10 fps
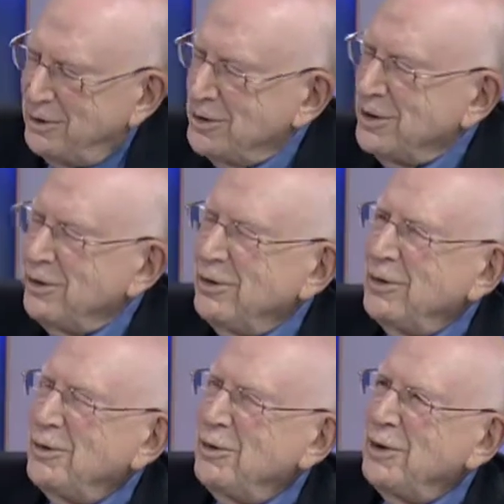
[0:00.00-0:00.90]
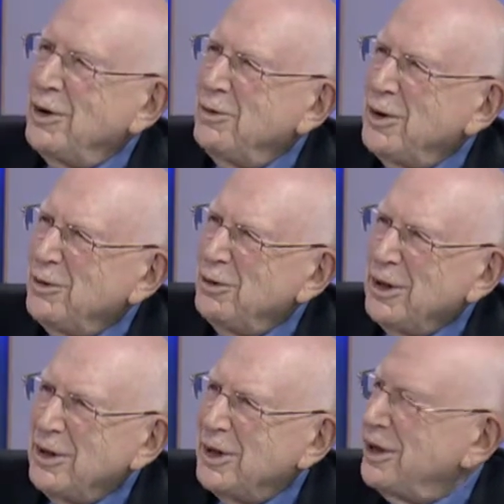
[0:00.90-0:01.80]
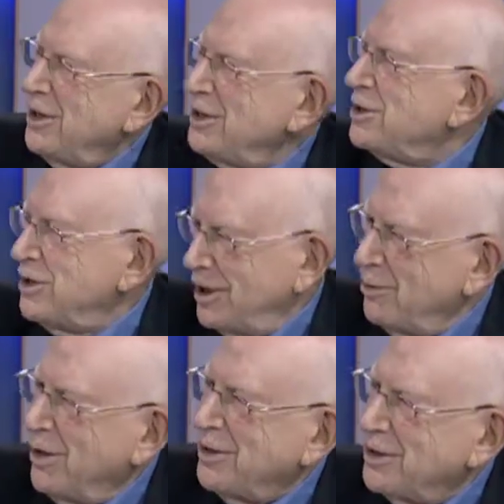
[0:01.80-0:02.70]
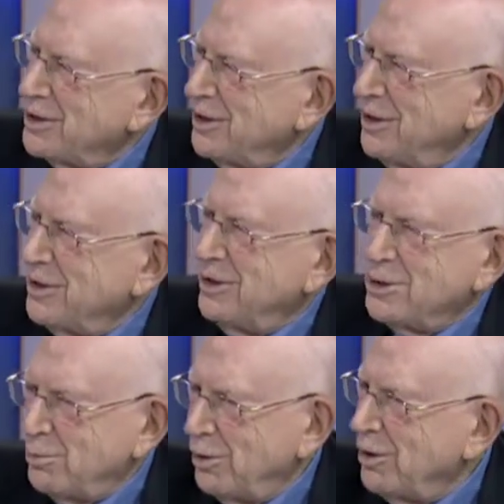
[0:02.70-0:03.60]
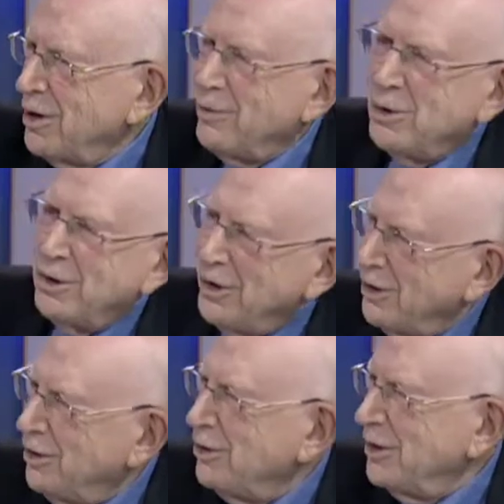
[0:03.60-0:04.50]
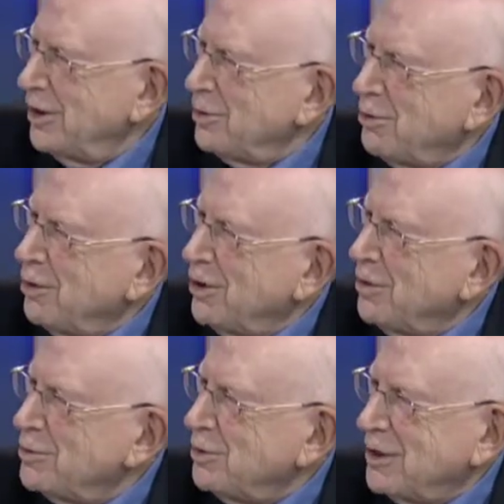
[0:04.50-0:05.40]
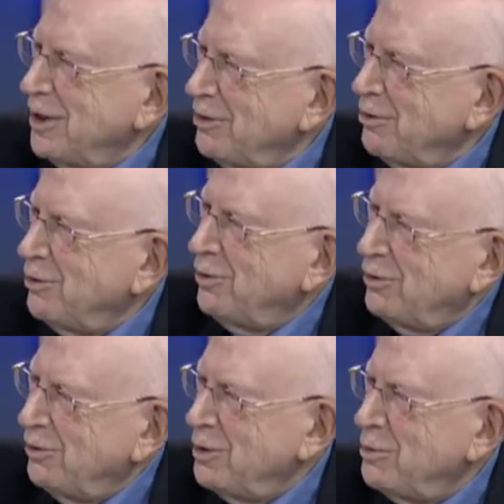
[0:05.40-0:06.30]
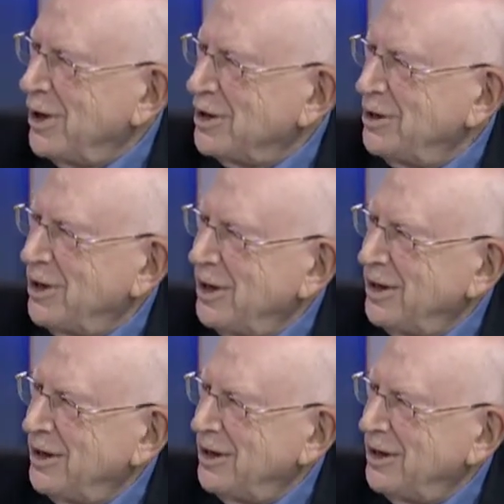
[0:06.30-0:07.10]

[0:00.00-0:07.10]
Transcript: Tricia, what do the kids say about this program or the other programs? What kind of feedback do you get?